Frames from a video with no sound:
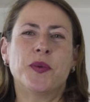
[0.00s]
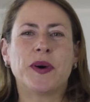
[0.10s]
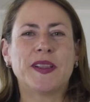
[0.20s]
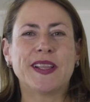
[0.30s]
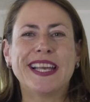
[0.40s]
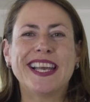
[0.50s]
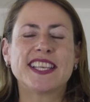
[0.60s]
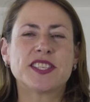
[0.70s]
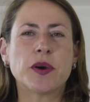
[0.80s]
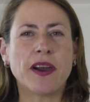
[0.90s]
Well,
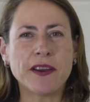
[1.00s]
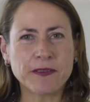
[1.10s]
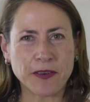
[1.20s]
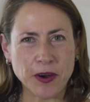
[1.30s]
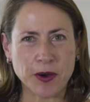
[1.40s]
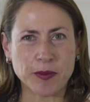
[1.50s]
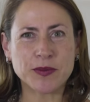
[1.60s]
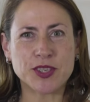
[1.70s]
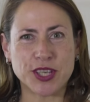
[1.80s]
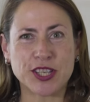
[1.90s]
so our
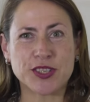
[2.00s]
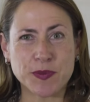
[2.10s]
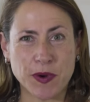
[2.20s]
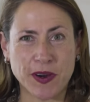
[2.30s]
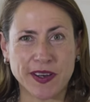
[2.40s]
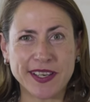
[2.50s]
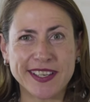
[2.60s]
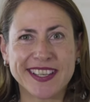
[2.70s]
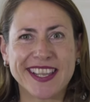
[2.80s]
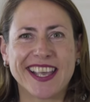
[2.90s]
firm, GH Smart,
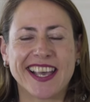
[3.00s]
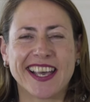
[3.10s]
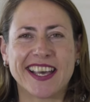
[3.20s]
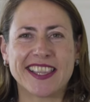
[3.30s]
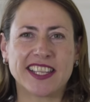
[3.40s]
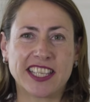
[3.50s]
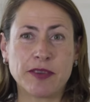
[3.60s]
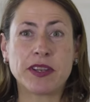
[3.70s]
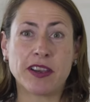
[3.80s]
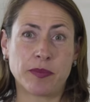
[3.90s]
uh, that
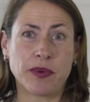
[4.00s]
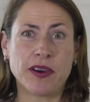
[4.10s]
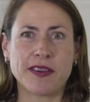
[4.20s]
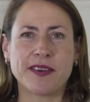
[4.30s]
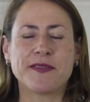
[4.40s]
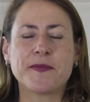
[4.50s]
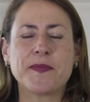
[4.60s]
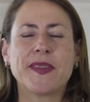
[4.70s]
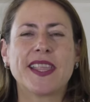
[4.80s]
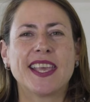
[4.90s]
Kim and I are part of,
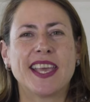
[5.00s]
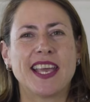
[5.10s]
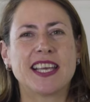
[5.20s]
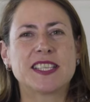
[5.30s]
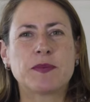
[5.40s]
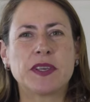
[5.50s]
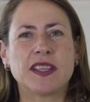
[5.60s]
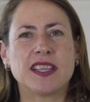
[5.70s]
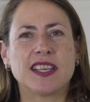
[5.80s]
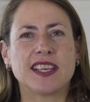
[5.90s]
has
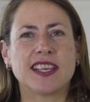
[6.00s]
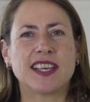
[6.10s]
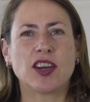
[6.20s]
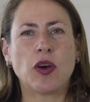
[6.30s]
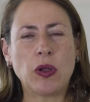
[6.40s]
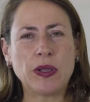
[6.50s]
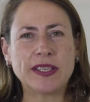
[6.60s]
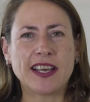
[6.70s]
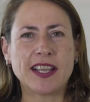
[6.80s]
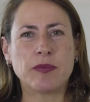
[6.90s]
been
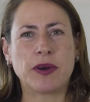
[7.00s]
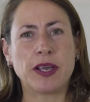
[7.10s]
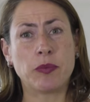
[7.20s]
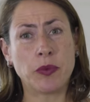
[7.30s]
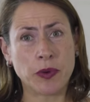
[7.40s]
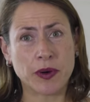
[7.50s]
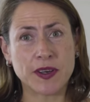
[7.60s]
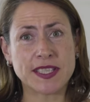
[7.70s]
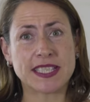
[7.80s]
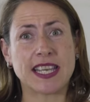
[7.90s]
called on by
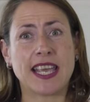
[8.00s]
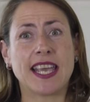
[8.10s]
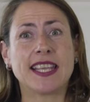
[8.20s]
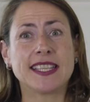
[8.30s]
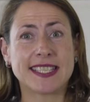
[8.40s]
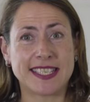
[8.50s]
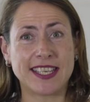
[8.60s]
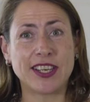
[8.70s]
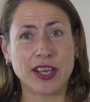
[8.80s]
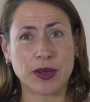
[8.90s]
boards and
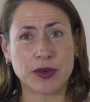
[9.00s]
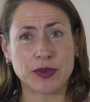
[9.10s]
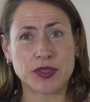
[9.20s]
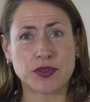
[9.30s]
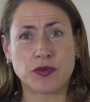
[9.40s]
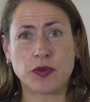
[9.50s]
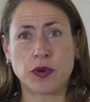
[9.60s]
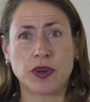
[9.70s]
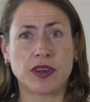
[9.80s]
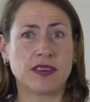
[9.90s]
CEOs
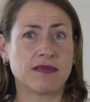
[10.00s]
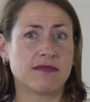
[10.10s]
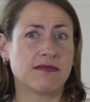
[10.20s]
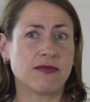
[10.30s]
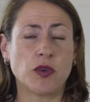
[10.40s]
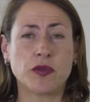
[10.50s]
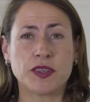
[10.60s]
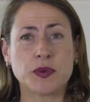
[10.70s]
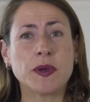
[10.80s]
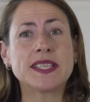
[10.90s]
for over
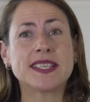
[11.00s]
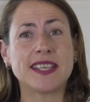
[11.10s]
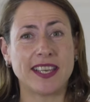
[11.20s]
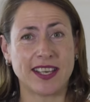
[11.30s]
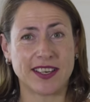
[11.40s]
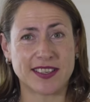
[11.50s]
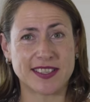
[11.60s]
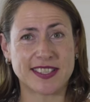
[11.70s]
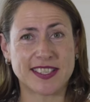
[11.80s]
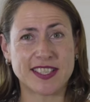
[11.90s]
20
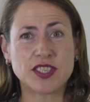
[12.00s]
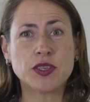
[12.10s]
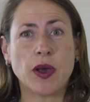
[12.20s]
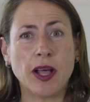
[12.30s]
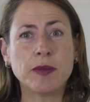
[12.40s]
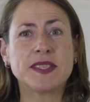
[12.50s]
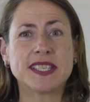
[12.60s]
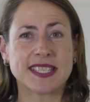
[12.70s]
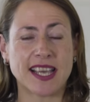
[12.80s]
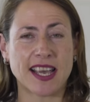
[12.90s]
years to help
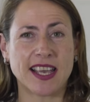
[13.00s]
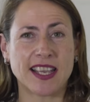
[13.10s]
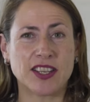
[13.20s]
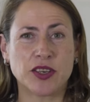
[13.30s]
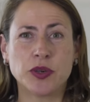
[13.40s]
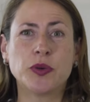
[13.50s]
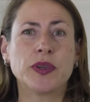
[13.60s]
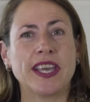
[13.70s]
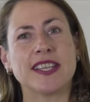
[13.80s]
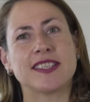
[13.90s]
decide
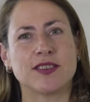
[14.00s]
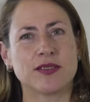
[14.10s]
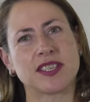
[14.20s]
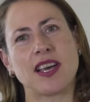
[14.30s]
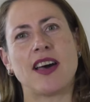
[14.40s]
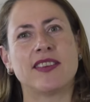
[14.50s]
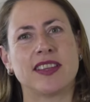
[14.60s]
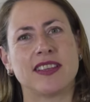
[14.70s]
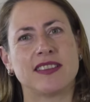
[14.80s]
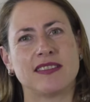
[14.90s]
who gets those
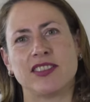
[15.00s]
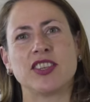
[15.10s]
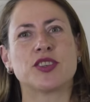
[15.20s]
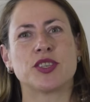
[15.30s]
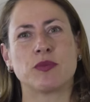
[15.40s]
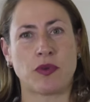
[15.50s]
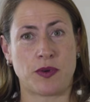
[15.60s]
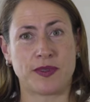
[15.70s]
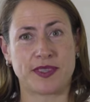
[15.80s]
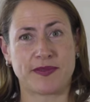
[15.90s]
coveted leadership
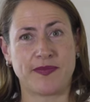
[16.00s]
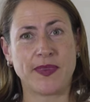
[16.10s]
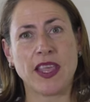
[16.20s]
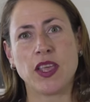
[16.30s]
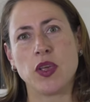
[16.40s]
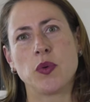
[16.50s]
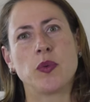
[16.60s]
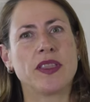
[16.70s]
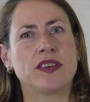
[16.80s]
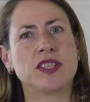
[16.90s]
roles,
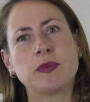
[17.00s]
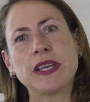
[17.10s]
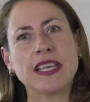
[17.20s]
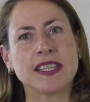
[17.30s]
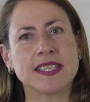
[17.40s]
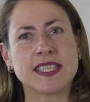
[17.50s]
whether it's picking the